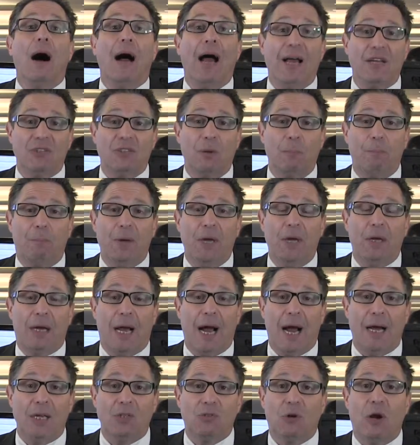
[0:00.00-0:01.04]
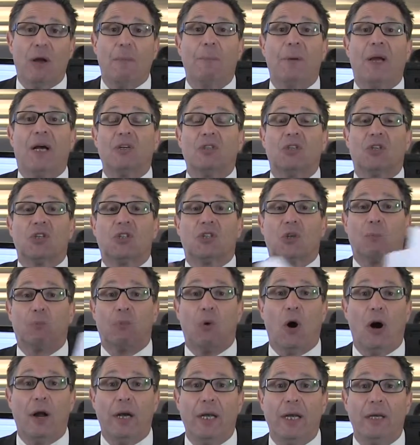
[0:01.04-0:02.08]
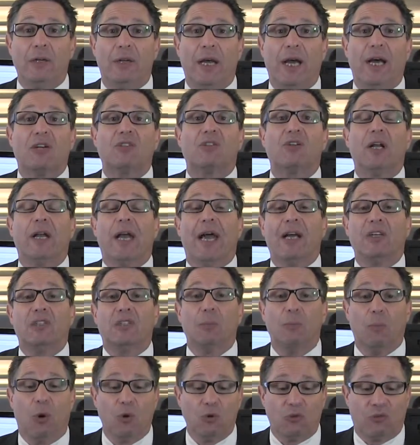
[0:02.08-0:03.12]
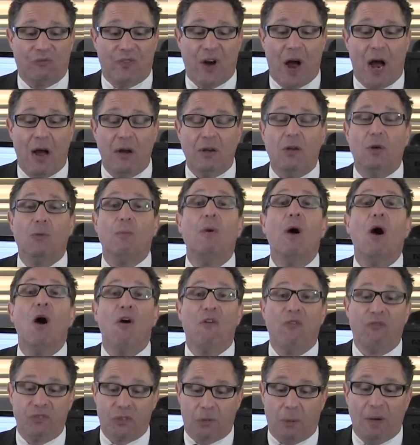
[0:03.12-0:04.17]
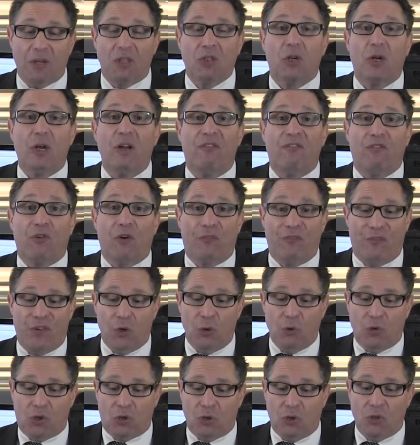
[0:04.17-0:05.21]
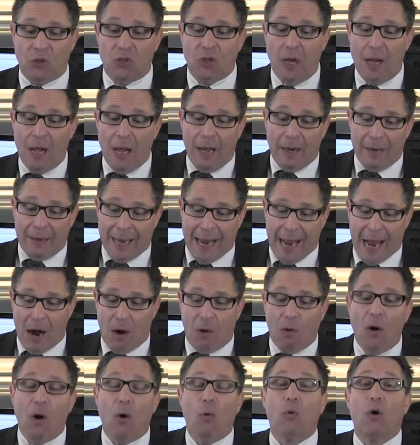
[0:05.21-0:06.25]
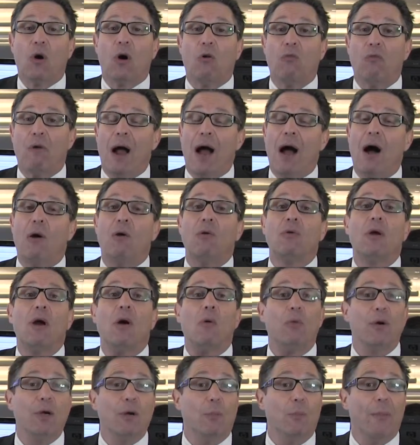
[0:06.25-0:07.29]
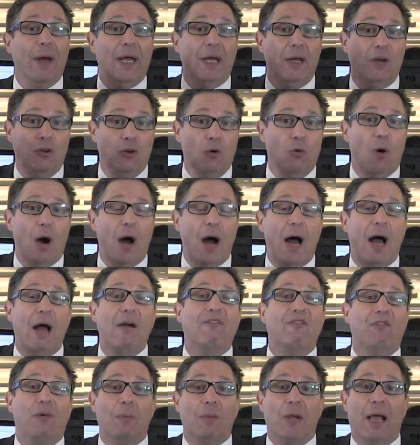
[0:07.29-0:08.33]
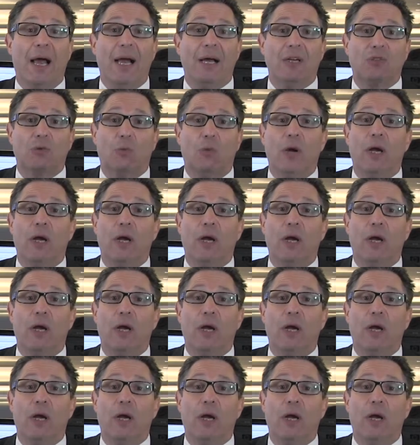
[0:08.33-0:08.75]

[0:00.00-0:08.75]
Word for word: S&P contract because it's the broad index and has the most volume, especially for futures. Now, we're around, we made a new high from last